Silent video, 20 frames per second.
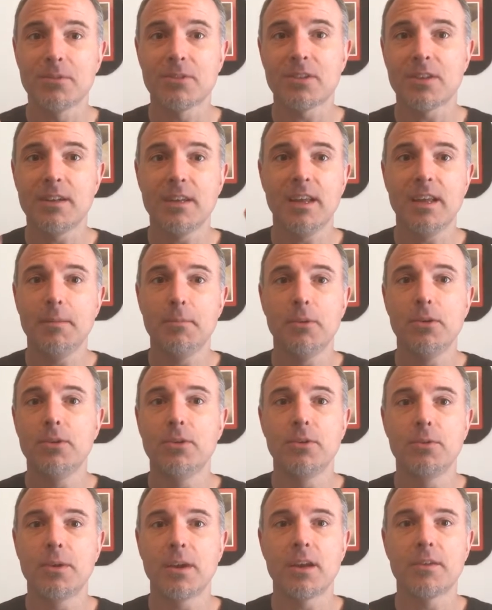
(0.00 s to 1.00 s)
Sunday
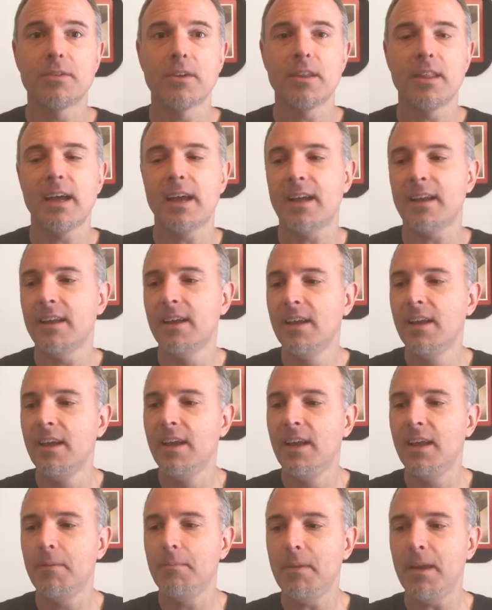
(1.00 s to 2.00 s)
mood, whatever that
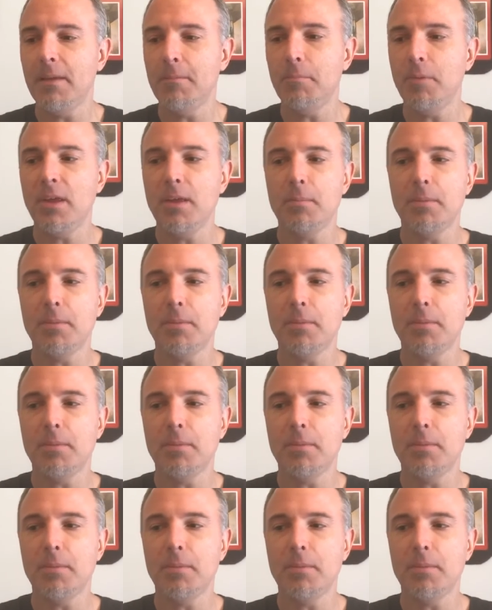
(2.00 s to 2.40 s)
may be.